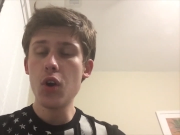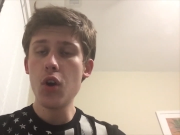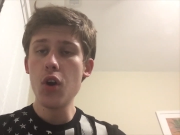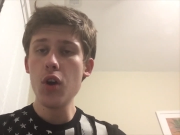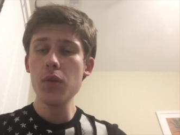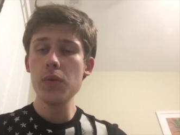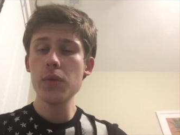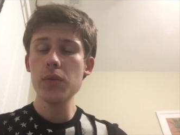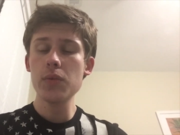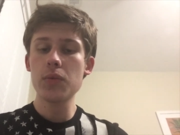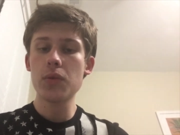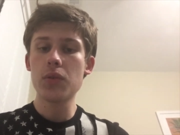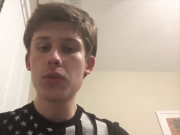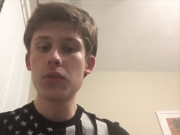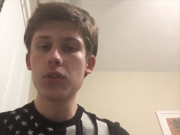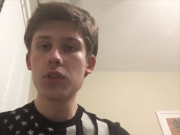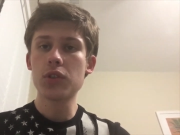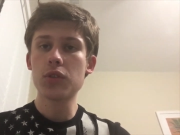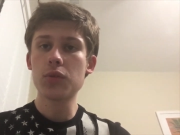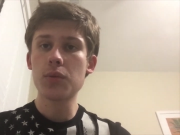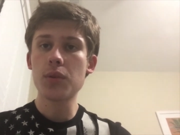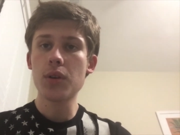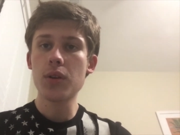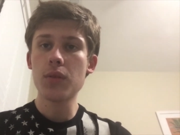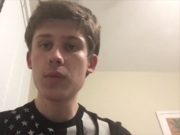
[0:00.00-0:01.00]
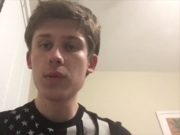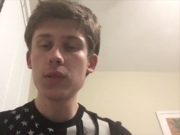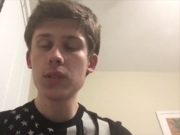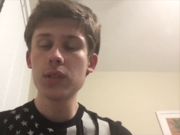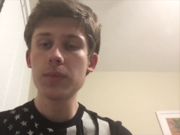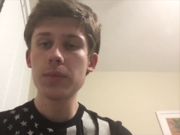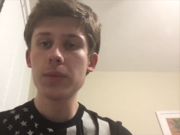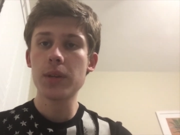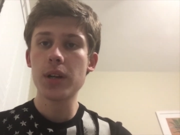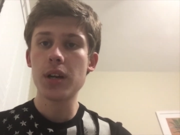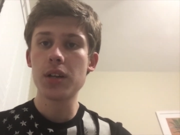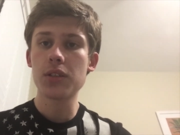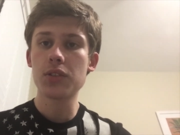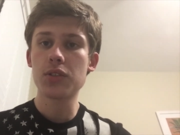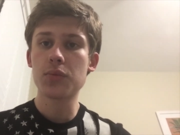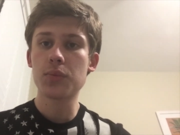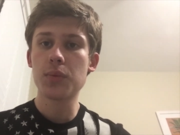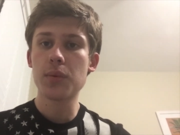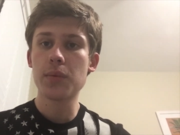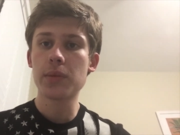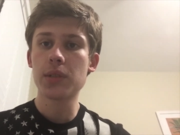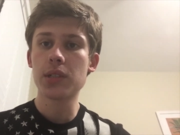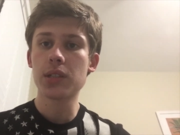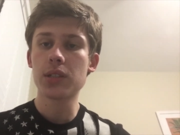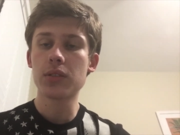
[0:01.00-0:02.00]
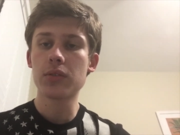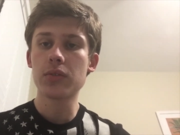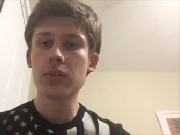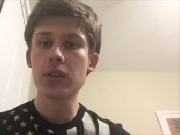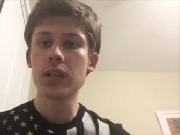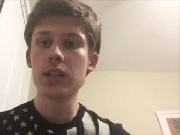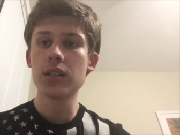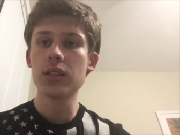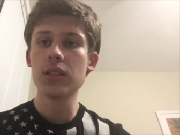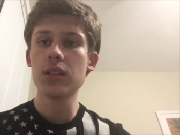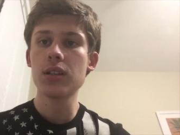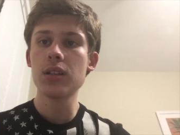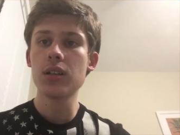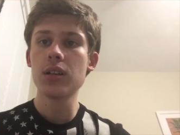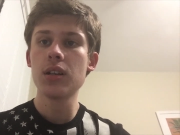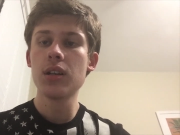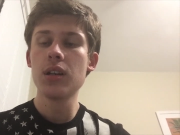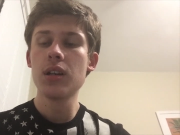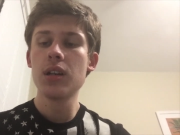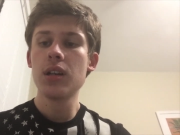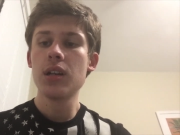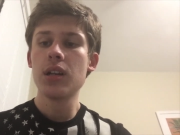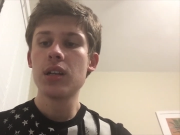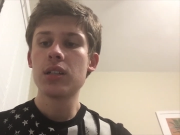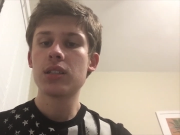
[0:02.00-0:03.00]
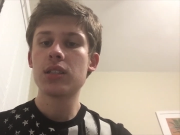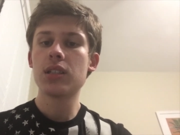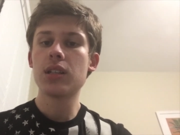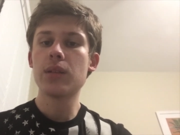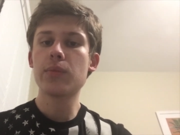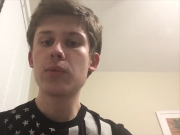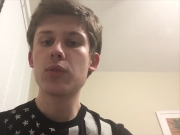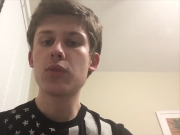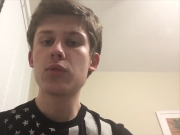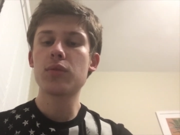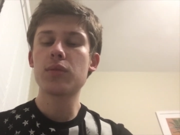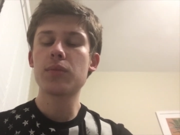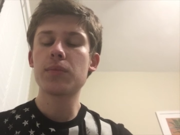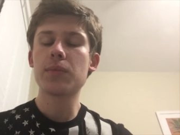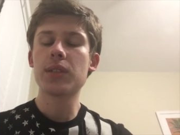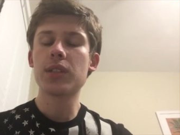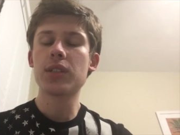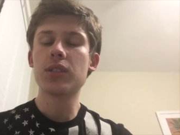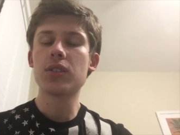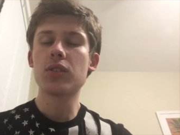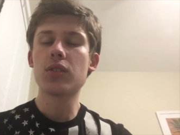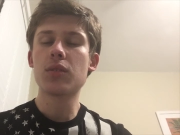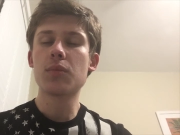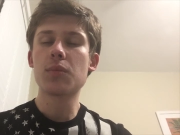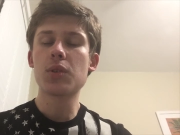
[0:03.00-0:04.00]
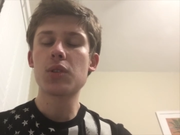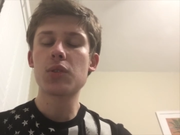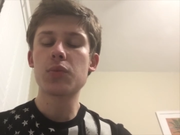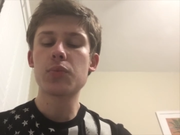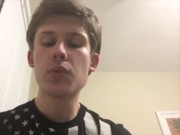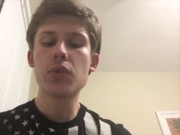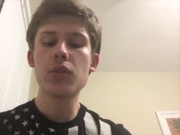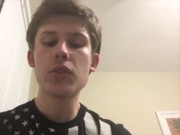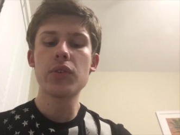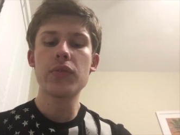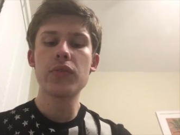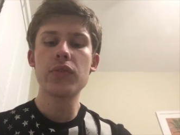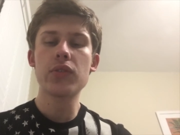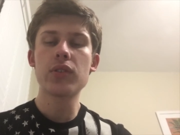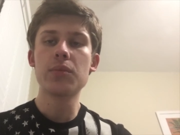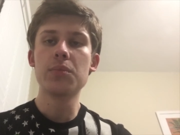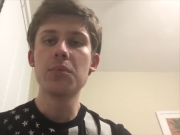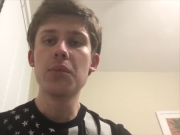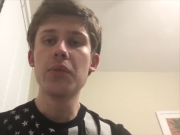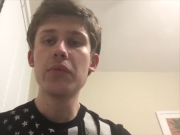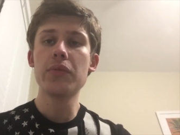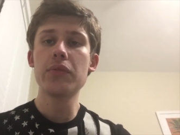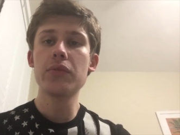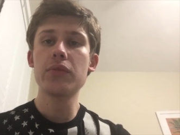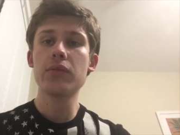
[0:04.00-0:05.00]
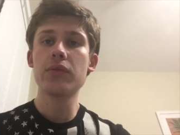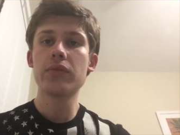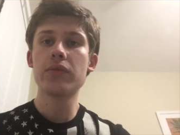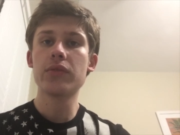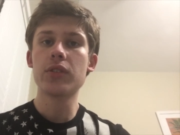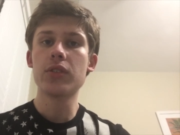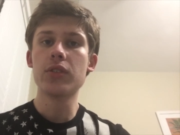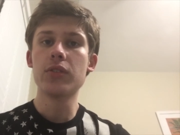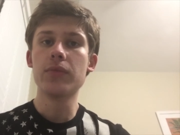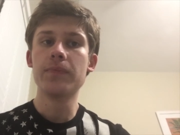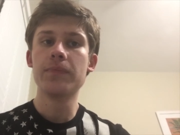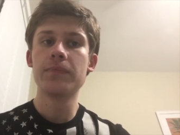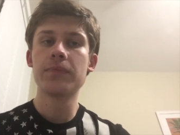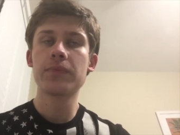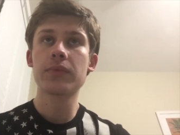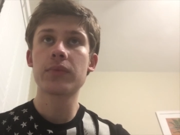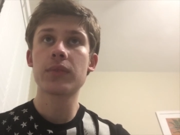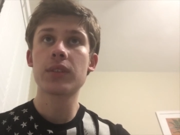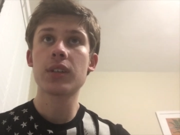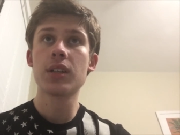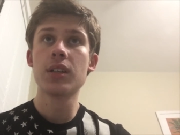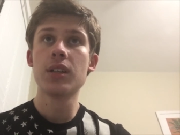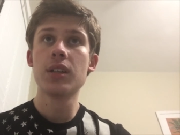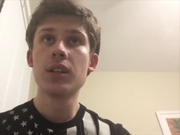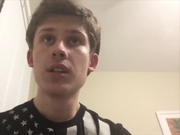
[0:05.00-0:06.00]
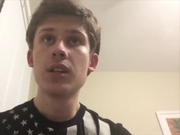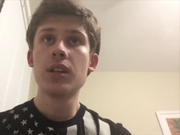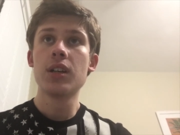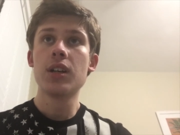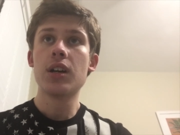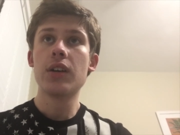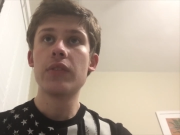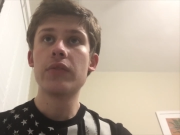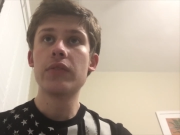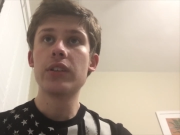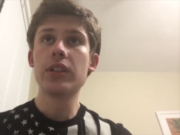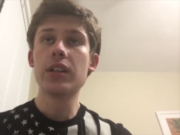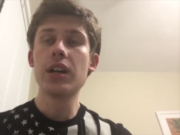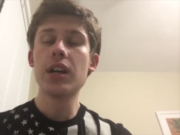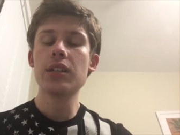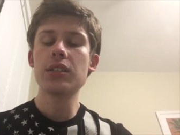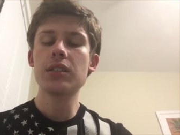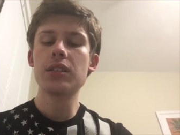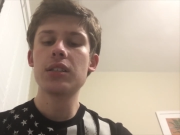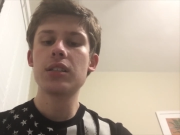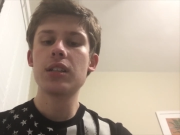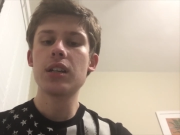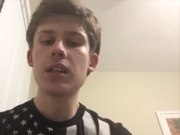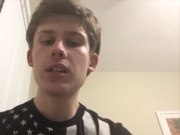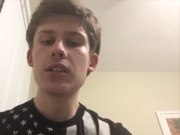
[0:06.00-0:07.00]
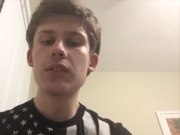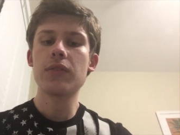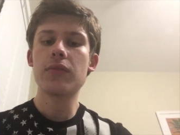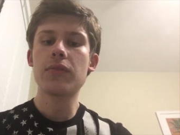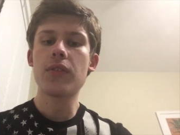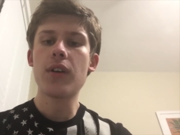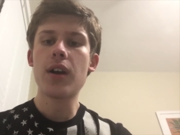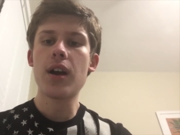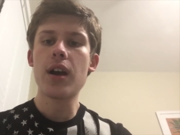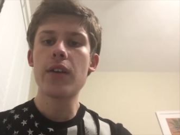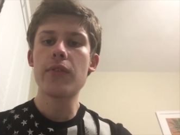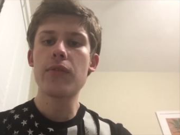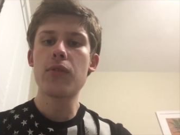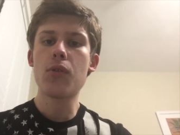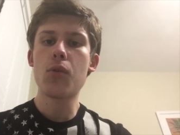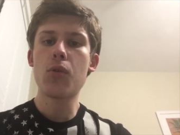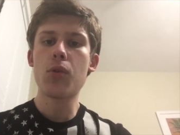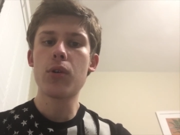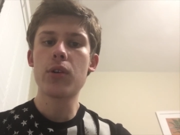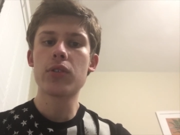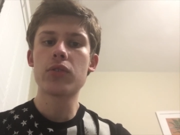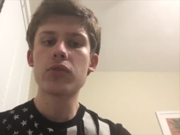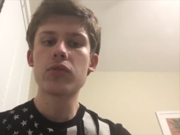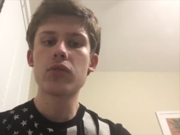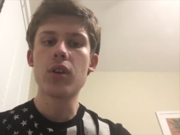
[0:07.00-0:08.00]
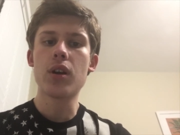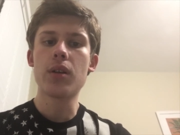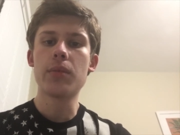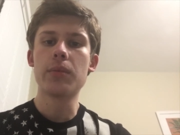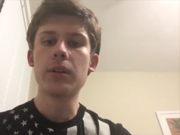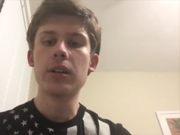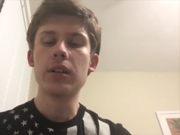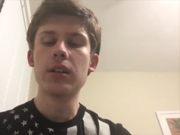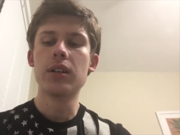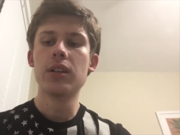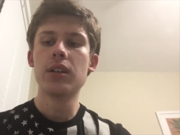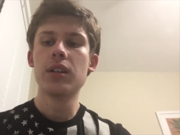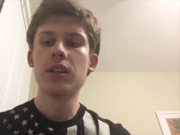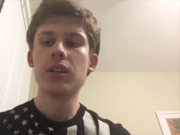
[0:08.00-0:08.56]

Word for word: Army Erroneous, we are. What's up, guys? McKinley Crain here. Today I'm going to be doing my spoiler free movie review of the 1995 horror drama